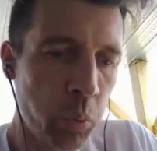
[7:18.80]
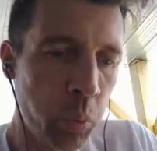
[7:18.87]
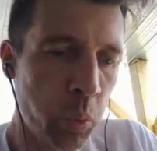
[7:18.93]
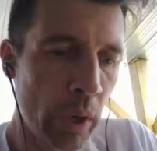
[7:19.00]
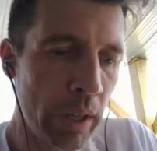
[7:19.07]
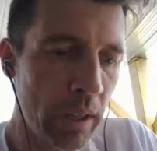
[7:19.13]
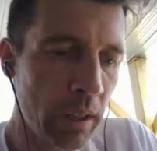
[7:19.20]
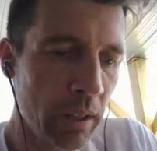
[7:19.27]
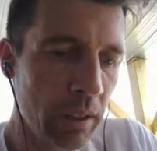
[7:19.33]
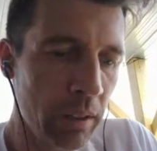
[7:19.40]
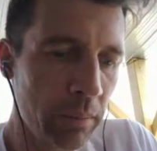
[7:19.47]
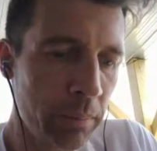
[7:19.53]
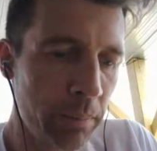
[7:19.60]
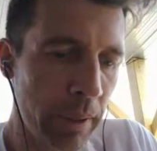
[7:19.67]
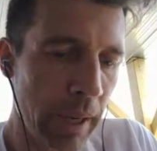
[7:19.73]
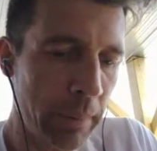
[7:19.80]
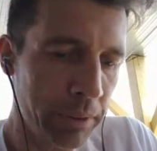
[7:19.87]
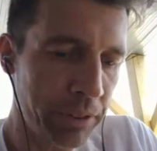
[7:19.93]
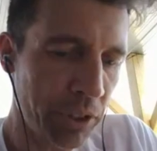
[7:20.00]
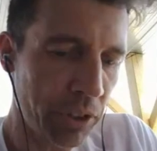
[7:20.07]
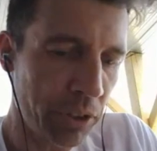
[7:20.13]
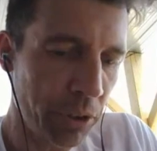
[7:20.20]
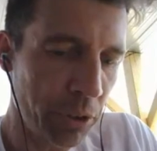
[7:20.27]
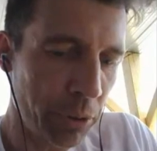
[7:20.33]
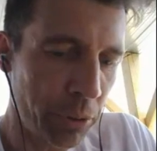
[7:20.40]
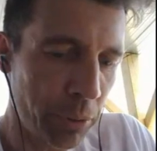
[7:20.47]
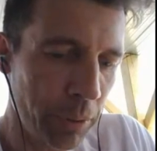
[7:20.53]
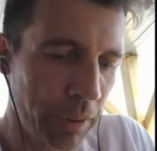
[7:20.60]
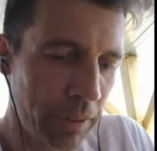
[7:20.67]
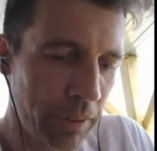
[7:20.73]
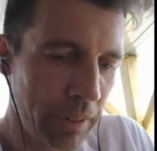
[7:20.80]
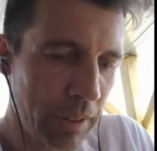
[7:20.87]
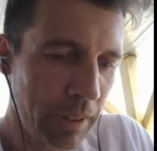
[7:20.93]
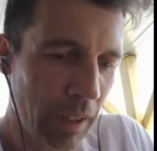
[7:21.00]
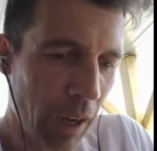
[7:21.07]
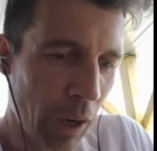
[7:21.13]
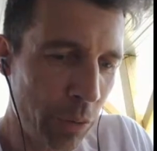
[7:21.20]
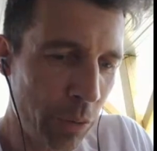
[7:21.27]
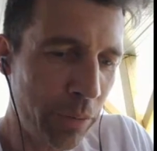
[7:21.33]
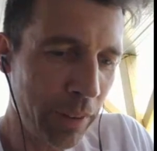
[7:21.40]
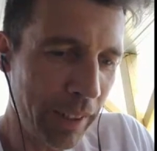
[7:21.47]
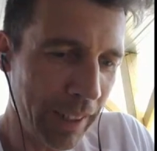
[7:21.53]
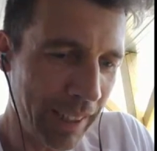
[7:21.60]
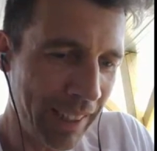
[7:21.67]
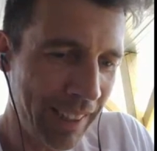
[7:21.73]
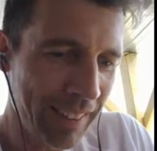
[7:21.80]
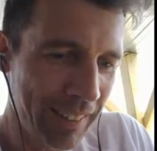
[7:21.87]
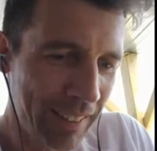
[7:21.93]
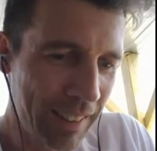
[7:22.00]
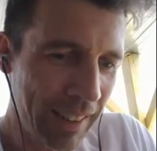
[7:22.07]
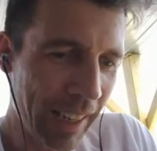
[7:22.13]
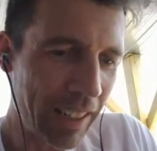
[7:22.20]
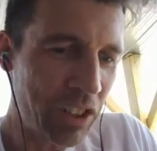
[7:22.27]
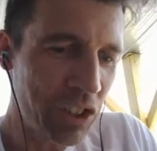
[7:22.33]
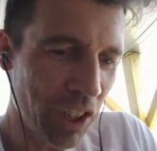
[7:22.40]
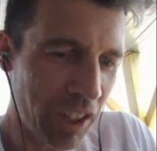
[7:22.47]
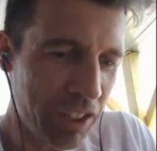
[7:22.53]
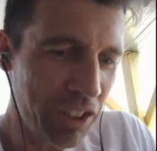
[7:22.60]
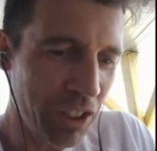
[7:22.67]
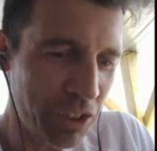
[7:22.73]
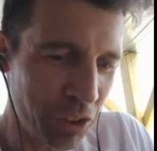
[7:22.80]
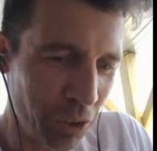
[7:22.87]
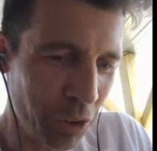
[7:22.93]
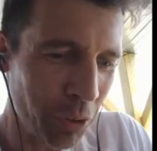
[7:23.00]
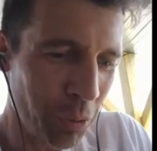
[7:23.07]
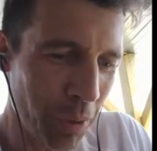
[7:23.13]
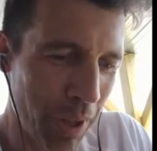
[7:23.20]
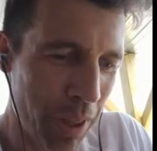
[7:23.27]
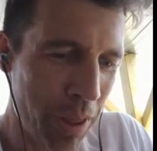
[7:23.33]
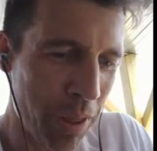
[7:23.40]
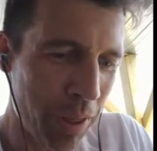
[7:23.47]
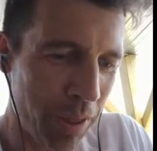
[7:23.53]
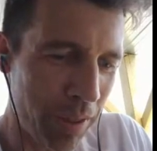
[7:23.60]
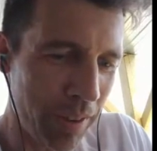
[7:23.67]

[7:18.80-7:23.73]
will be able to hopefully excite us all with.